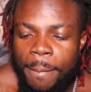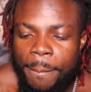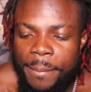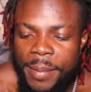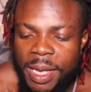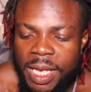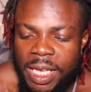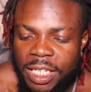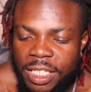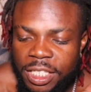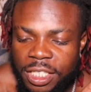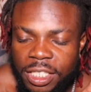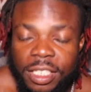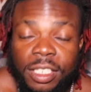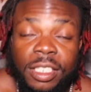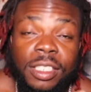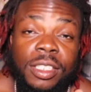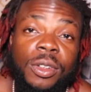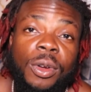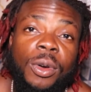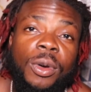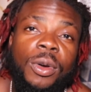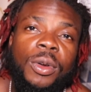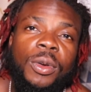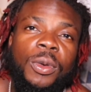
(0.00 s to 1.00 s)
BG
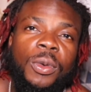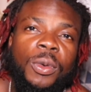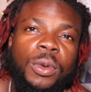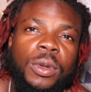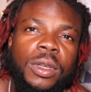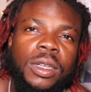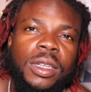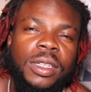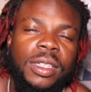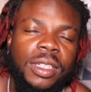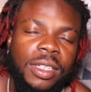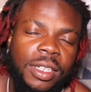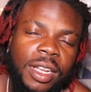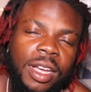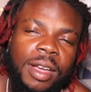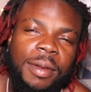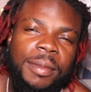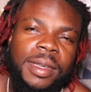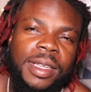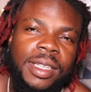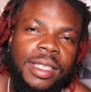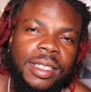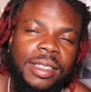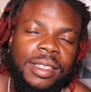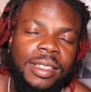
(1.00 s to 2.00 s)
so cool. You know what I
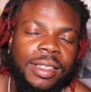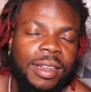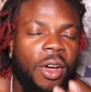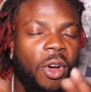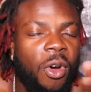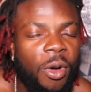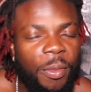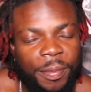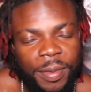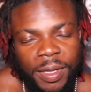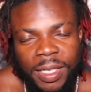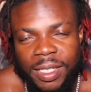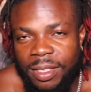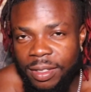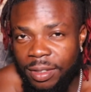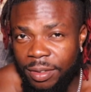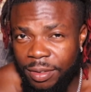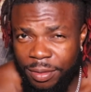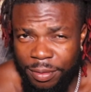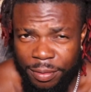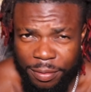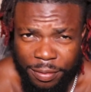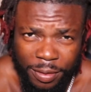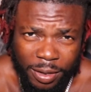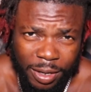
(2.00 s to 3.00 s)
mean? Opity
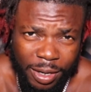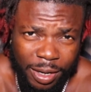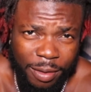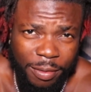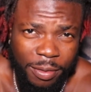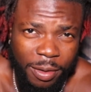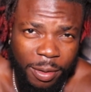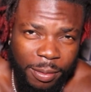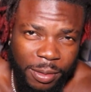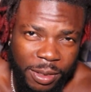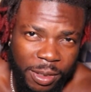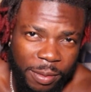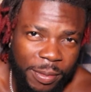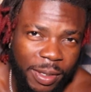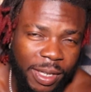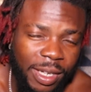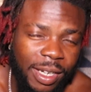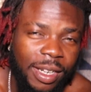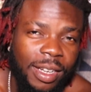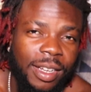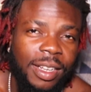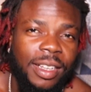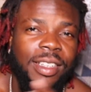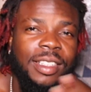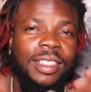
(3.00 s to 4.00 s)
vlogger from
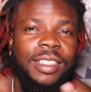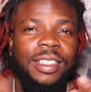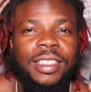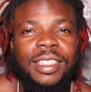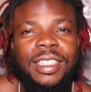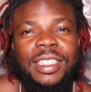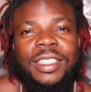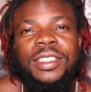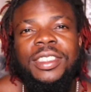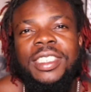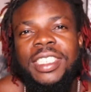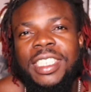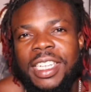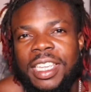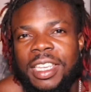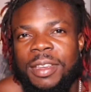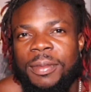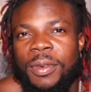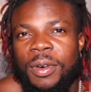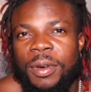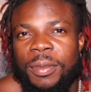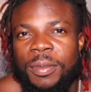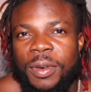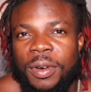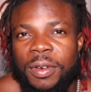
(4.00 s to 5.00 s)
Jamaica. You need to check
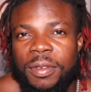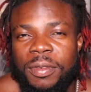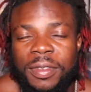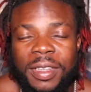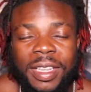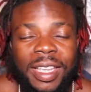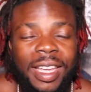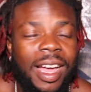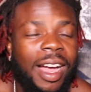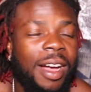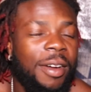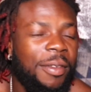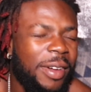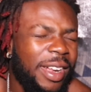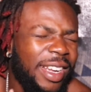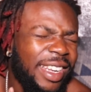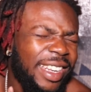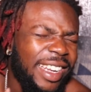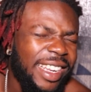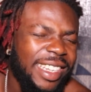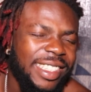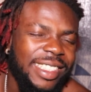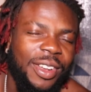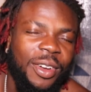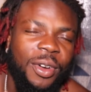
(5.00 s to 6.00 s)
him out, bro. He have a
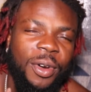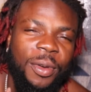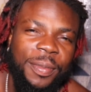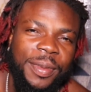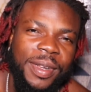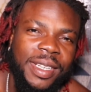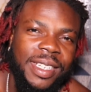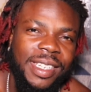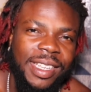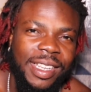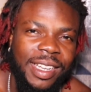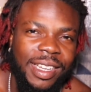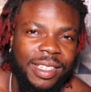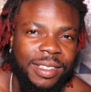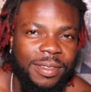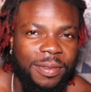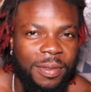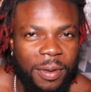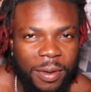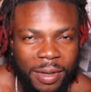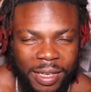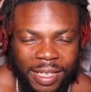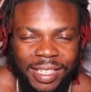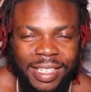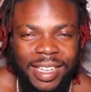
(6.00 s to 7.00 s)
lot of opity ass
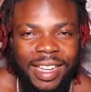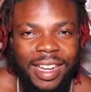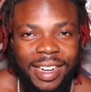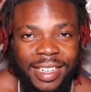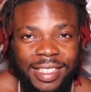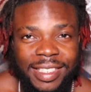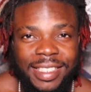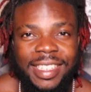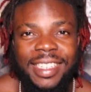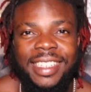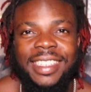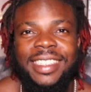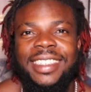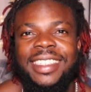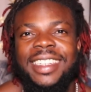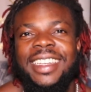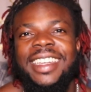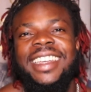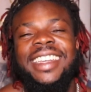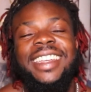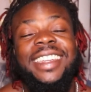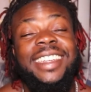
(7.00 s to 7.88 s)
fucking content.